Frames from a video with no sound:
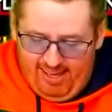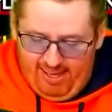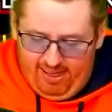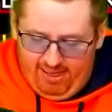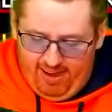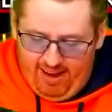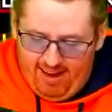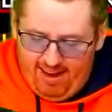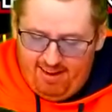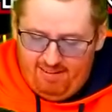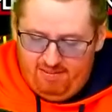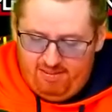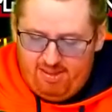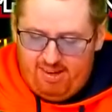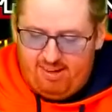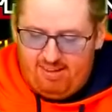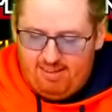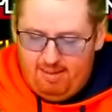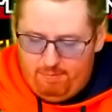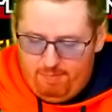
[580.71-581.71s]
Then he
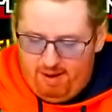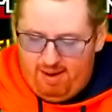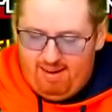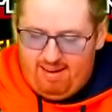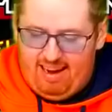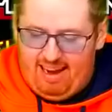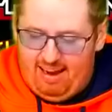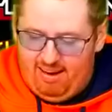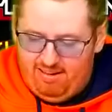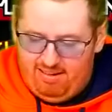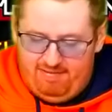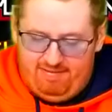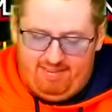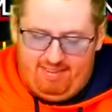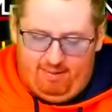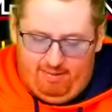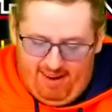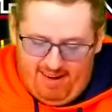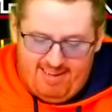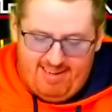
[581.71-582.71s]
flung the bird out of the
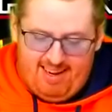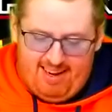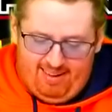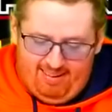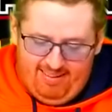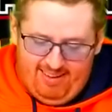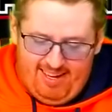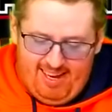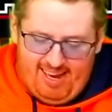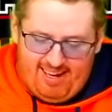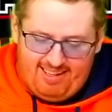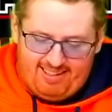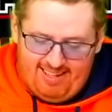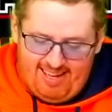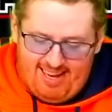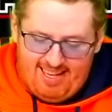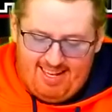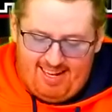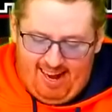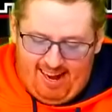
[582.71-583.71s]
window and it
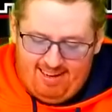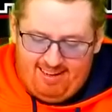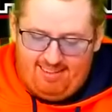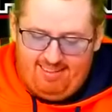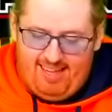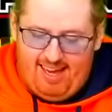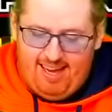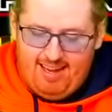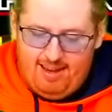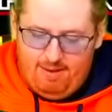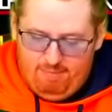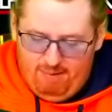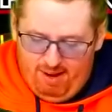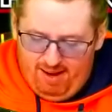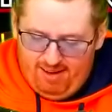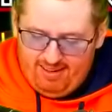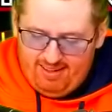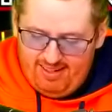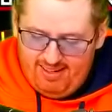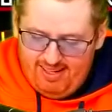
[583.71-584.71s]
landed on a
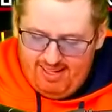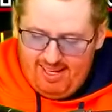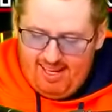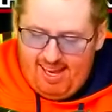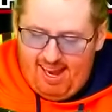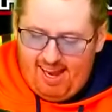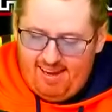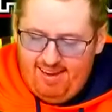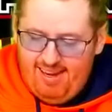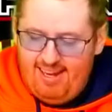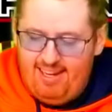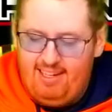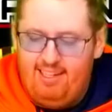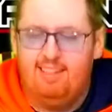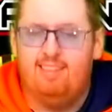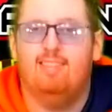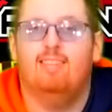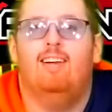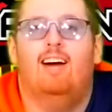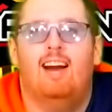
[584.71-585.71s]
ladybug, ending
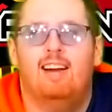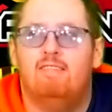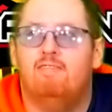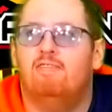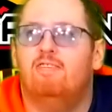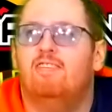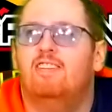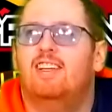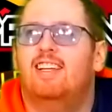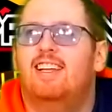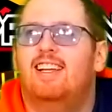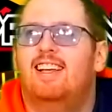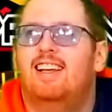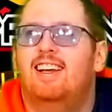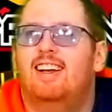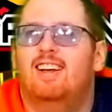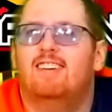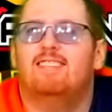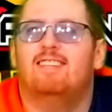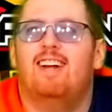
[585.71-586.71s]
its life.
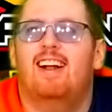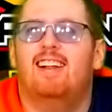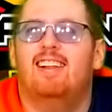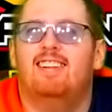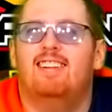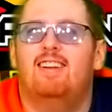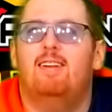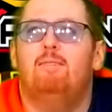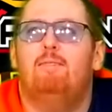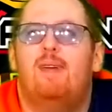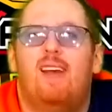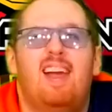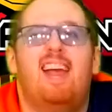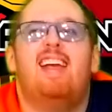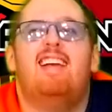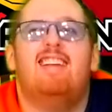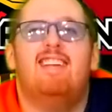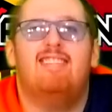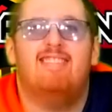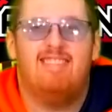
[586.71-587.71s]
Rest in
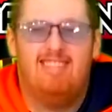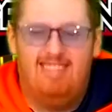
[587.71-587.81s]
peace.